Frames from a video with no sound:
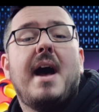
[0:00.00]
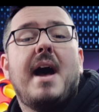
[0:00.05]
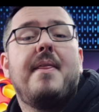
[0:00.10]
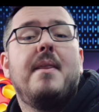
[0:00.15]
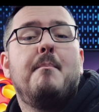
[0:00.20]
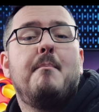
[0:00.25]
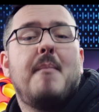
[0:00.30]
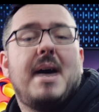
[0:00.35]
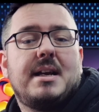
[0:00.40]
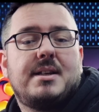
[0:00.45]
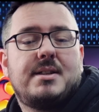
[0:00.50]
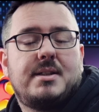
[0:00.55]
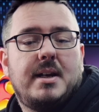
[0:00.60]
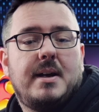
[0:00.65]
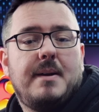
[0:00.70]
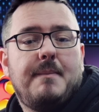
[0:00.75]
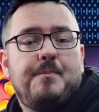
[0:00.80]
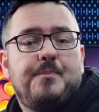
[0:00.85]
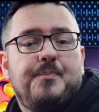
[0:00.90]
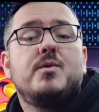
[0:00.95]
and the
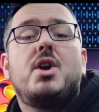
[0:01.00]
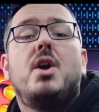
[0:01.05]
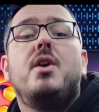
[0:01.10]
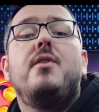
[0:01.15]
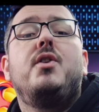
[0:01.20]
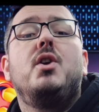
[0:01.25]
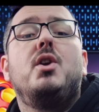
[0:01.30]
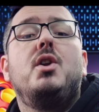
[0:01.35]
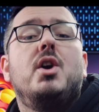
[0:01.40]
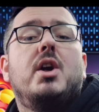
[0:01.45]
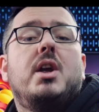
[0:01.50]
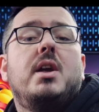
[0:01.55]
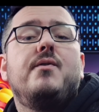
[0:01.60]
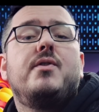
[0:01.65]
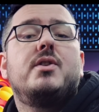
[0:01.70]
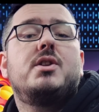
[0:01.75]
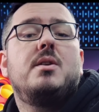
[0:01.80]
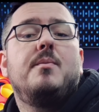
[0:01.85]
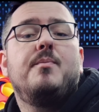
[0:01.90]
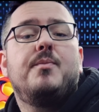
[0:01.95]
Master. So if you're
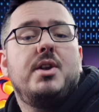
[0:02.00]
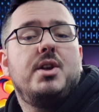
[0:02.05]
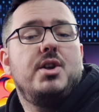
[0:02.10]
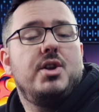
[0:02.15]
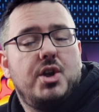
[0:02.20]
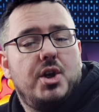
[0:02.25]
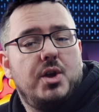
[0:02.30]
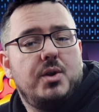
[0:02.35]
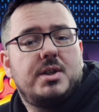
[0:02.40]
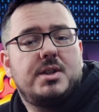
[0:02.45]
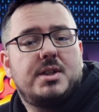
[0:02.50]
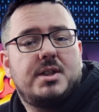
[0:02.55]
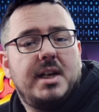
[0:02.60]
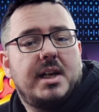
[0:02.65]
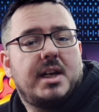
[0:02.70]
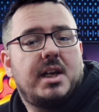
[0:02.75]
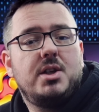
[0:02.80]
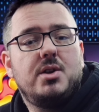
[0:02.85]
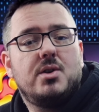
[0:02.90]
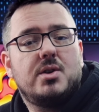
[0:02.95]
looking for something new to
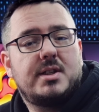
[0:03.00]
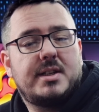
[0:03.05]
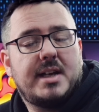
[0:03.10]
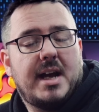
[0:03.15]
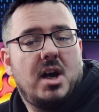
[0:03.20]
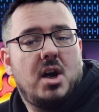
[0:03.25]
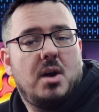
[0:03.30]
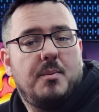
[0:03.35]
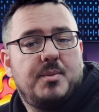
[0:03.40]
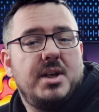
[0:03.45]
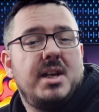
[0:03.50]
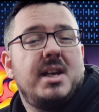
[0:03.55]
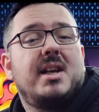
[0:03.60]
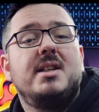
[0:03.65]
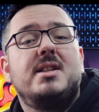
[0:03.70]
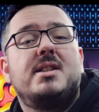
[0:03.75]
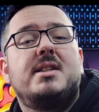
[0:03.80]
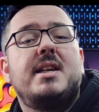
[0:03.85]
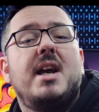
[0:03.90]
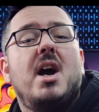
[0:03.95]
stick in your setup that you
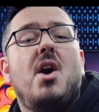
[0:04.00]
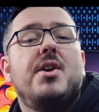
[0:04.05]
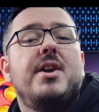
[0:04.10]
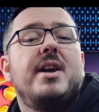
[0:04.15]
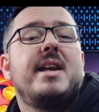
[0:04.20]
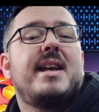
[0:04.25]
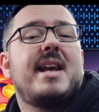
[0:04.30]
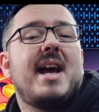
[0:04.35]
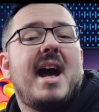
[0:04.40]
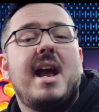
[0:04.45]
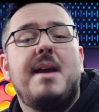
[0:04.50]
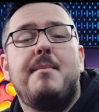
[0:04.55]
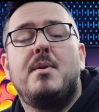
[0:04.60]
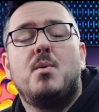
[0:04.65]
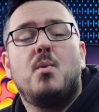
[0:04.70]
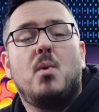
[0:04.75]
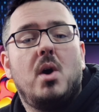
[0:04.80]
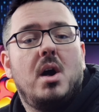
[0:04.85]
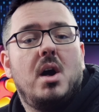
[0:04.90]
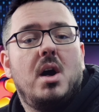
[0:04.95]
can sit on and game
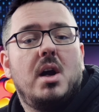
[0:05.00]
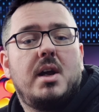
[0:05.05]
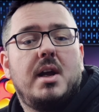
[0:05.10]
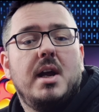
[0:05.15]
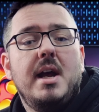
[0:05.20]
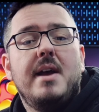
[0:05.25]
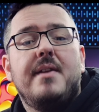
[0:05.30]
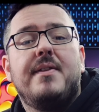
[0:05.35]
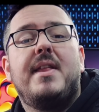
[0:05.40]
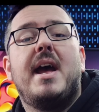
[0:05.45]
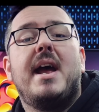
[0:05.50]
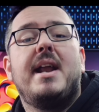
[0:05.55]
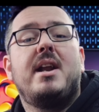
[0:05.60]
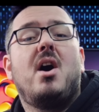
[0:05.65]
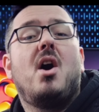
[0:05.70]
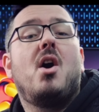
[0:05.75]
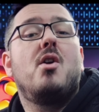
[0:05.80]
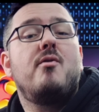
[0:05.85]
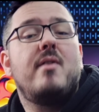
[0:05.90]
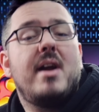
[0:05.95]
and work, then
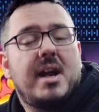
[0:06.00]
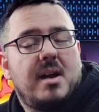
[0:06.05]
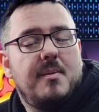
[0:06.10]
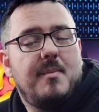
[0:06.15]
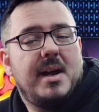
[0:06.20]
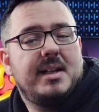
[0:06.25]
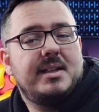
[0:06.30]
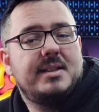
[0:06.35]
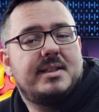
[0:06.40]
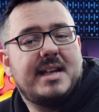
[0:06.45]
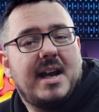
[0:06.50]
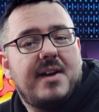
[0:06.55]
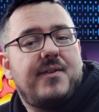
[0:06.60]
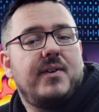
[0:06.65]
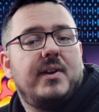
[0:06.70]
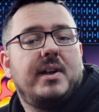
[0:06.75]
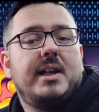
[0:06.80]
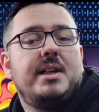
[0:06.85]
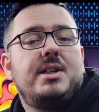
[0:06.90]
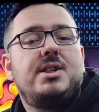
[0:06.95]
I recommend
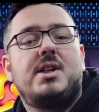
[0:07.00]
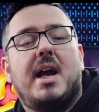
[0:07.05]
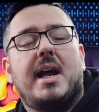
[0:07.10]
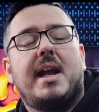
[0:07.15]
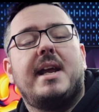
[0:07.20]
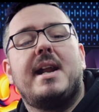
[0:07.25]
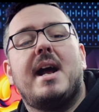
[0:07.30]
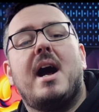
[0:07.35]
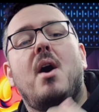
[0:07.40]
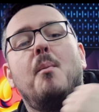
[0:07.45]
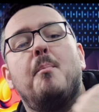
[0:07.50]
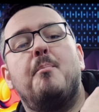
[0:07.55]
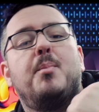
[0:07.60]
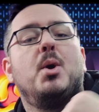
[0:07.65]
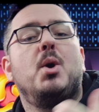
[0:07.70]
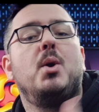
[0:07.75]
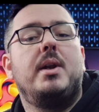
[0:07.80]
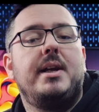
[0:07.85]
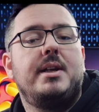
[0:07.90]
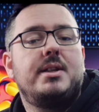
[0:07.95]
definitely checking out
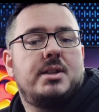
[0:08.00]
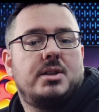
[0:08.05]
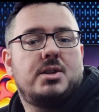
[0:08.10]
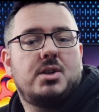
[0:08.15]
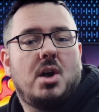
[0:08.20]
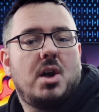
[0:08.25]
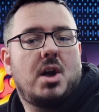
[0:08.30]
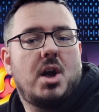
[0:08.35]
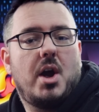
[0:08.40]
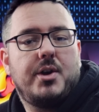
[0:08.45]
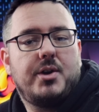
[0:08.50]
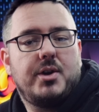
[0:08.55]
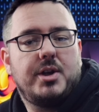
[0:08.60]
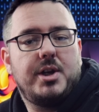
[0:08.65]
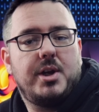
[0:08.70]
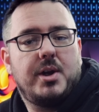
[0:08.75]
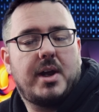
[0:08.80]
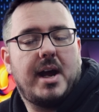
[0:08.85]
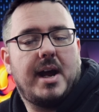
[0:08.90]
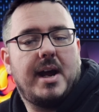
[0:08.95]
booleys dot co dot
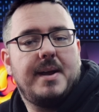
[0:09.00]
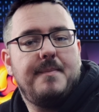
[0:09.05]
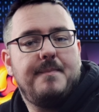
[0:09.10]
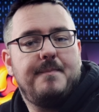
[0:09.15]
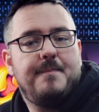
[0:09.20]
U K.